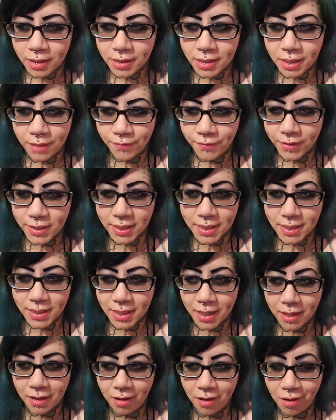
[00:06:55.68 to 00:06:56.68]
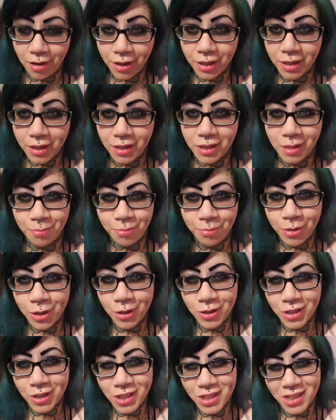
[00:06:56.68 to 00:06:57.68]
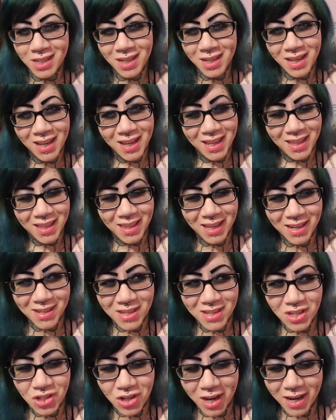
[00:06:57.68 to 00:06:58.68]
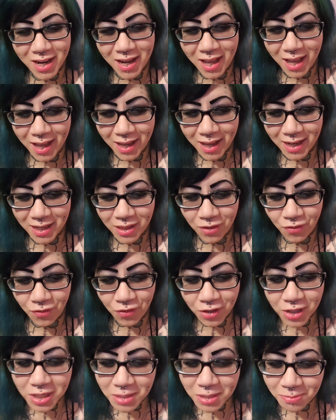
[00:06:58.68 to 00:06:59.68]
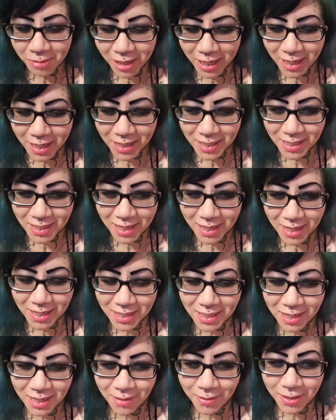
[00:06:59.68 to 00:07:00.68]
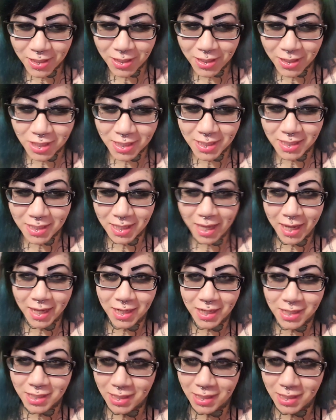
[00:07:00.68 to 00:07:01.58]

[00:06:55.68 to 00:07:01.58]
didn't even sit on the pooch that I was trying to hide in the first place, and so it's just like, it